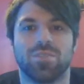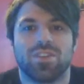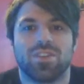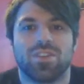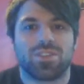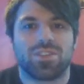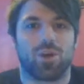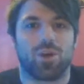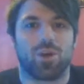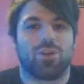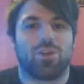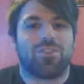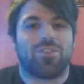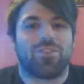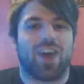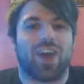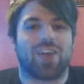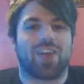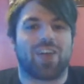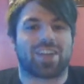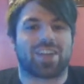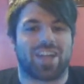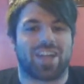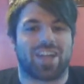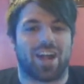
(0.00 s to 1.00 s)
So we
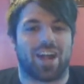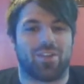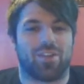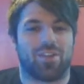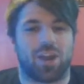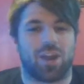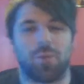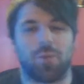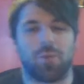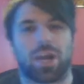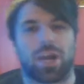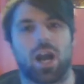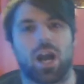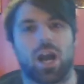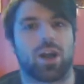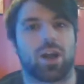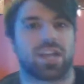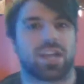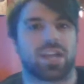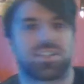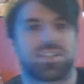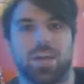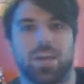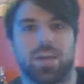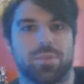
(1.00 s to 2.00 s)
finally get out of there. I'm like, I
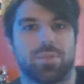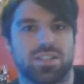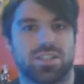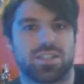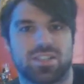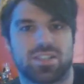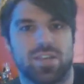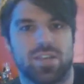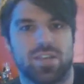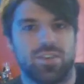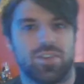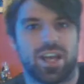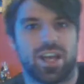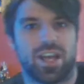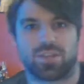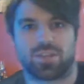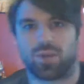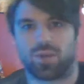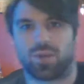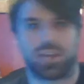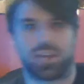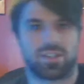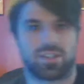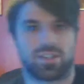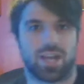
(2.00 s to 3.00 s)
gotta stop at the CVS
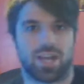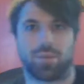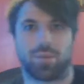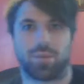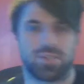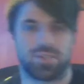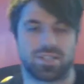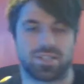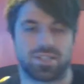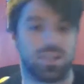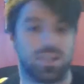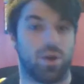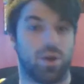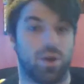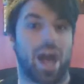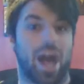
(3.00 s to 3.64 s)
right at the top of this hill.